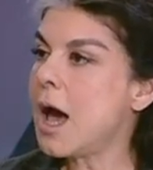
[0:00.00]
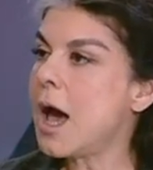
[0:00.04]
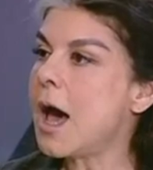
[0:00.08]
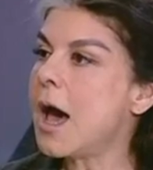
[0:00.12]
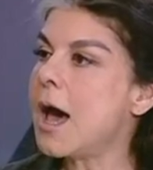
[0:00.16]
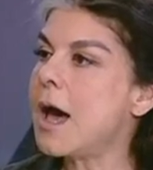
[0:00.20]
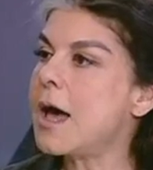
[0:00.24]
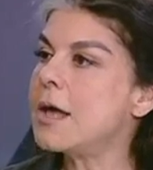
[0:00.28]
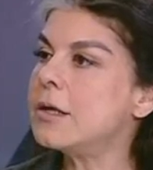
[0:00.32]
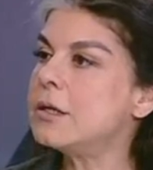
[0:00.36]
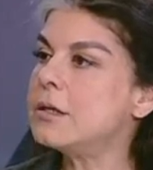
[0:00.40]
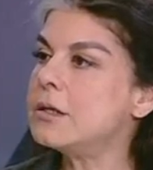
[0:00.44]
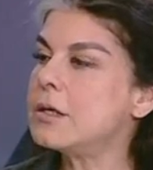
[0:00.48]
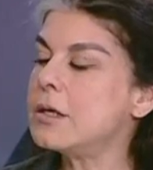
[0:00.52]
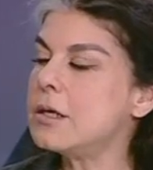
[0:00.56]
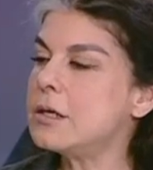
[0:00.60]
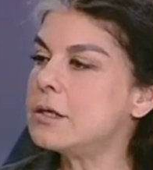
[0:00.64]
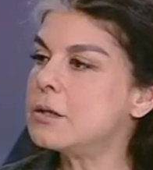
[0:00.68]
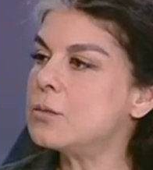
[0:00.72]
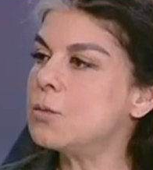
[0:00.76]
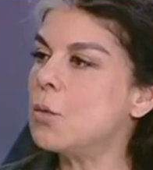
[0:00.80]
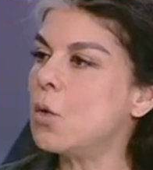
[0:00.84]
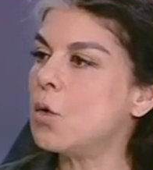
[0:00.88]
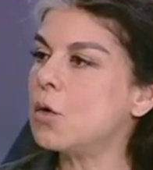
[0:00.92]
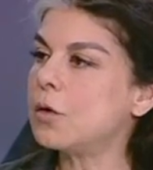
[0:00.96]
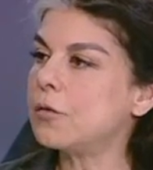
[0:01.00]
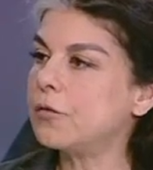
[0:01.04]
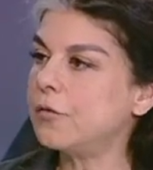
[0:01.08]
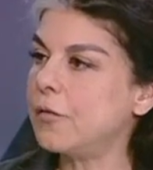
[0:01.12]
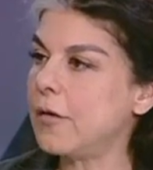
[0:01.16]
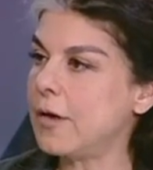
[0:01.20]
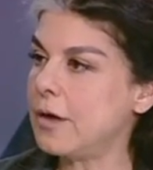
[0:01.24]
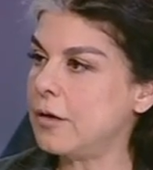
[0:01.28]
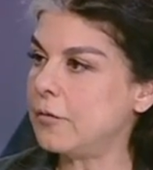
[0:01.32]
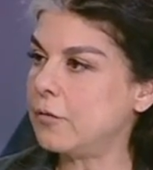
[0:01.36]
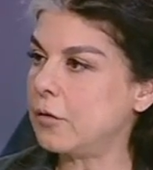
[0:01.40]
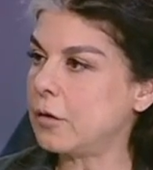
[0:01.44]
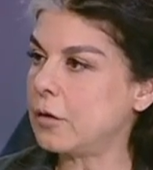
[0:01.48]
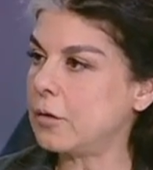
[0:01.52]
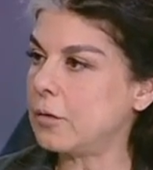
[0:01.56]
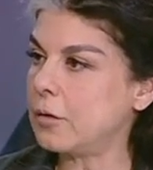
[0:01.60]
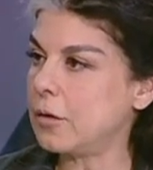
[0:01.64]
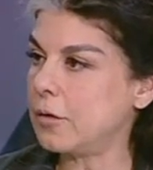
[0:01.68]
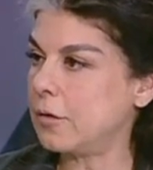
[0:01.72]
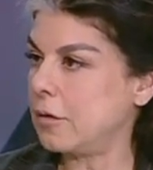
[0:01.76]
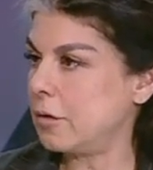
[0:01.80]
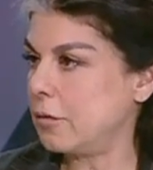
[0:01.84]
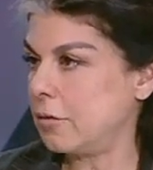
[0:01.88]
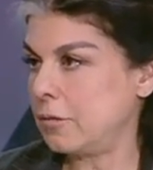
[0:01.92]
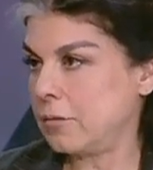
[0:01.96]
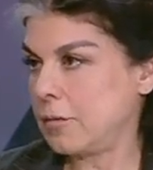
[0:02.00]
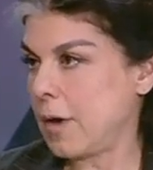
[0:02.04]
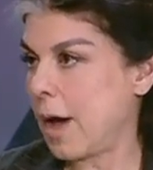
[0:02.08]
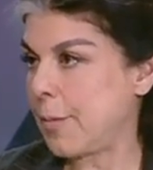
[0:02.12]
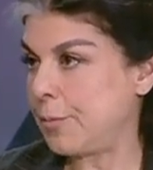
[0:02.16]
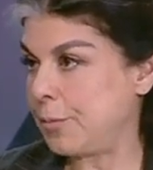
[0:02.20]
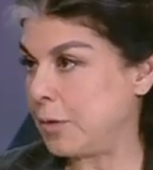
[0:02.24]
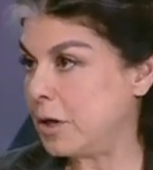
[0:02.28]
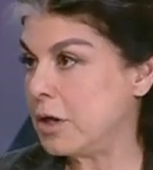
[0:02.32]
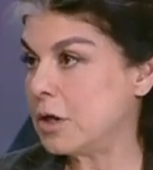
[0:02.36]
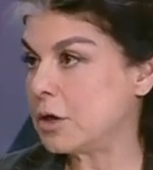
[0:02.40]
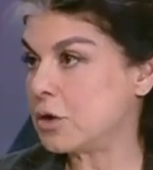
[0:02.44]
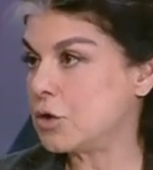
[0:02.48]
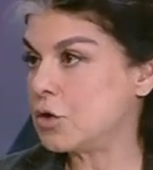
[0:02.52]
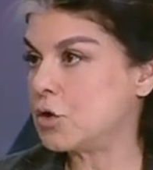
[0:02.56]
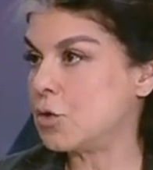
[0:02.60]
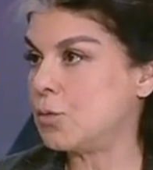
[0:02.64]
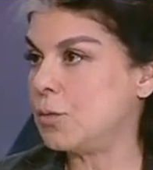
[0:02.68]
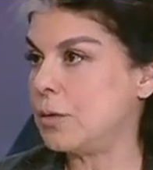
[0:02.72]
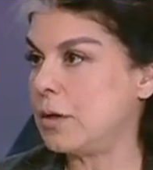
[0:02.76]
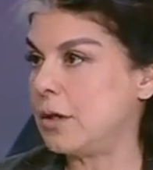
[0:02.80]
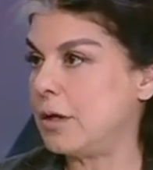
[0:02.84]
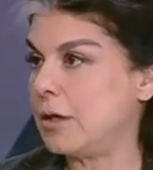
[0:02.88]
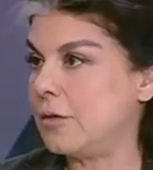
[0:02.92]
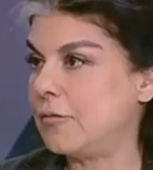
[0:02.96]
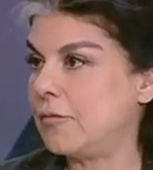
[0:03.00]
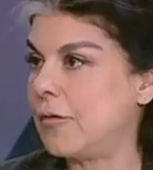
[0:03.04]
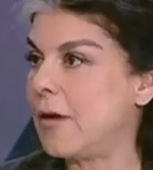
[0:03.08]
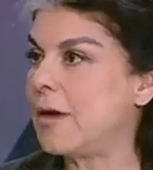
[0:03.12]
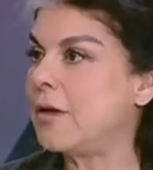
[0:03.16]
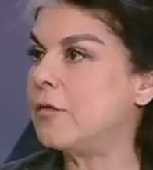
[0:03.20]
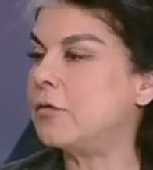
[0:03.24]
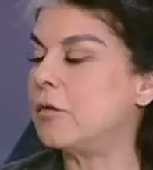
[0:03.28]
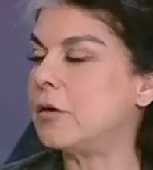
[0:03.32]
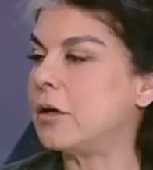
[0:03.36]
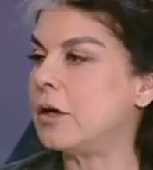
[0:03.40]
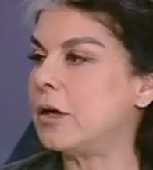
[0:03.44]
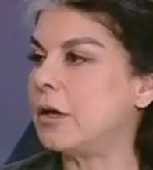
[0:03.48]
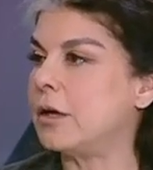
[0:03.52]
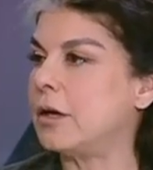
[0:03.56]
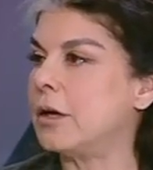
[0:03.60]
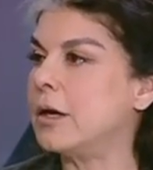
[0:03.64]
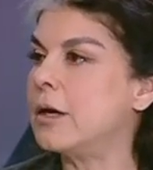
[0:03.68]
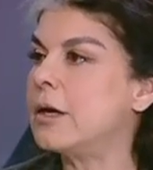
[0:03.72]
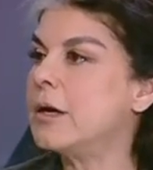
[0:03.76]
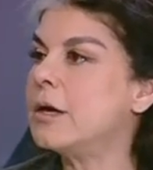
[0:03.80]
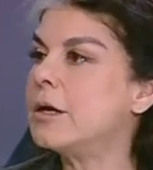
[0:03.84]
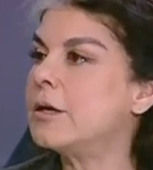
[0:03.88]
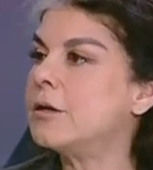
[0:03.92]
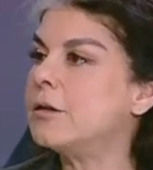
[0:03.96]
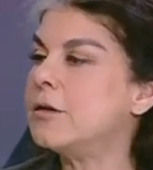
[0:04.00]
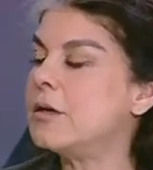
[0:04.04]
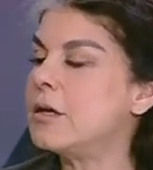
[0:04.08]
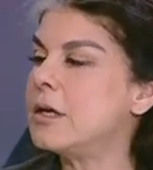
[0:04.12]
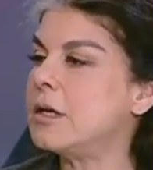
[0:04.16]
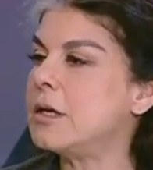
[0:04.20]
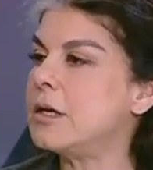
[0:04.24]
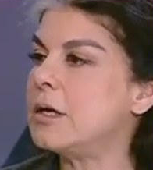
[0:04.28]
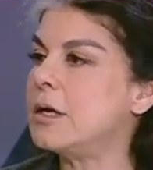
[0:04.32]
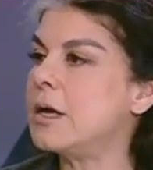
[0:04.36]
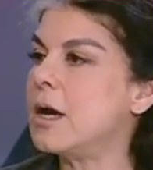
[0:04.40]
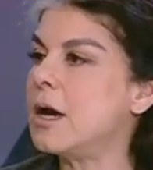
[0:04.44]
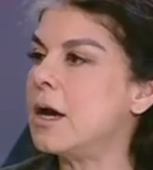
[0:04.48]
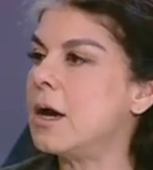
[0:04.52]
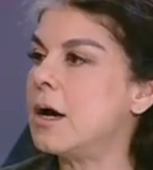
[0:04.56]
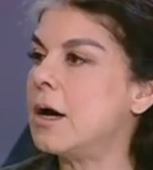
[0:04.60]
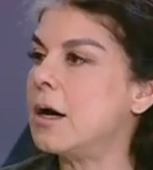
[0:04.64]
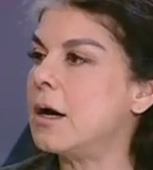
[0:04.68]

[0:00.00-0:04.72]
and is more appears to be favoring the